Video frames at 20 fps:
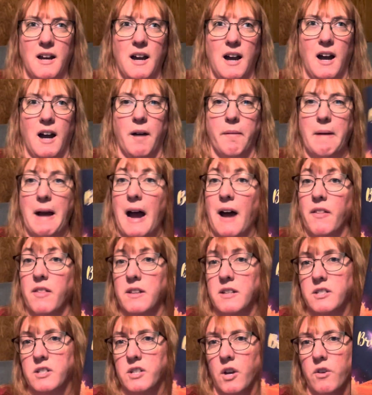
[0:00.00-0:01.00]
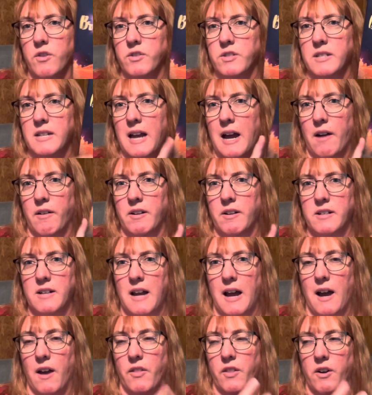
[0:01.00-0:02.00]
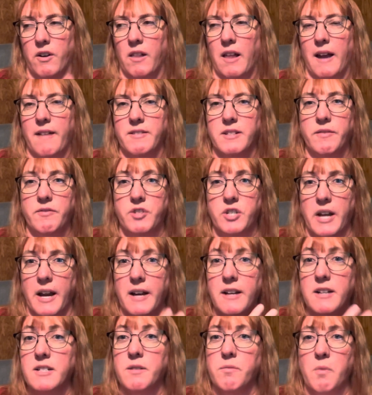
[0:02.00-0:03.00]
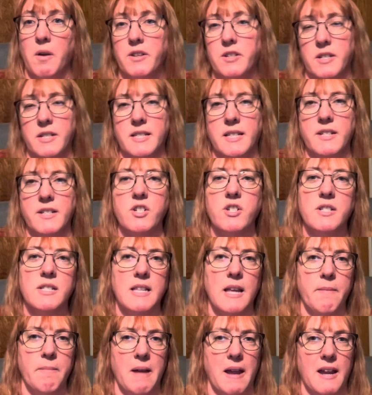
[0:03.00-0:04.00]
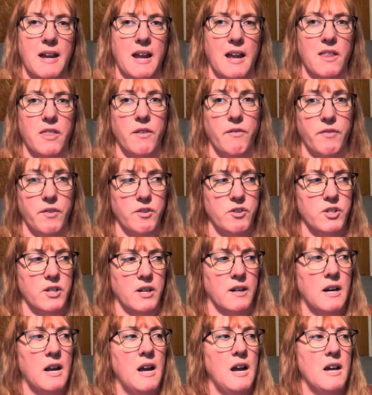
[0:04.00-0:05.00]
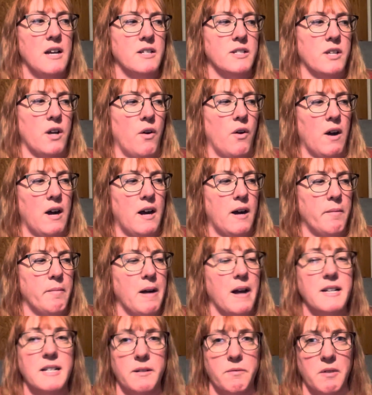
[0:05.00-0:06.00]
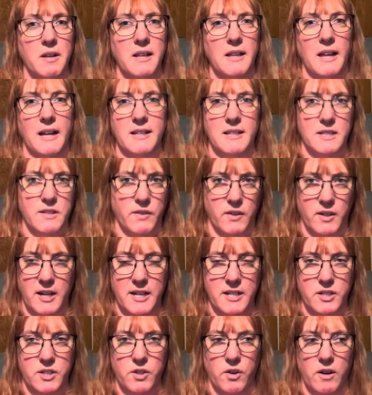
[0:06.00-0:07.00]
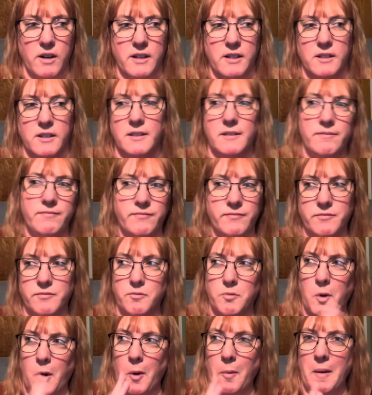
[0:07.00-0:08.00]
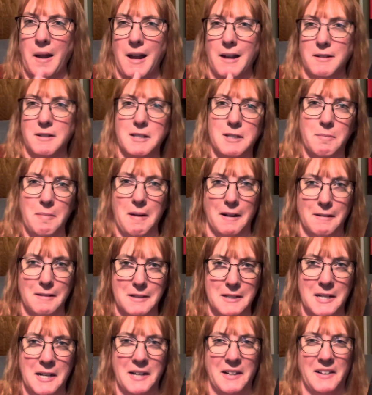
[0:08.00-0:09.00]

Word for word: um, how this goes and how it, how their lives have changed and what decisions they make in the future. So um, I did really like this for a historical romance speculative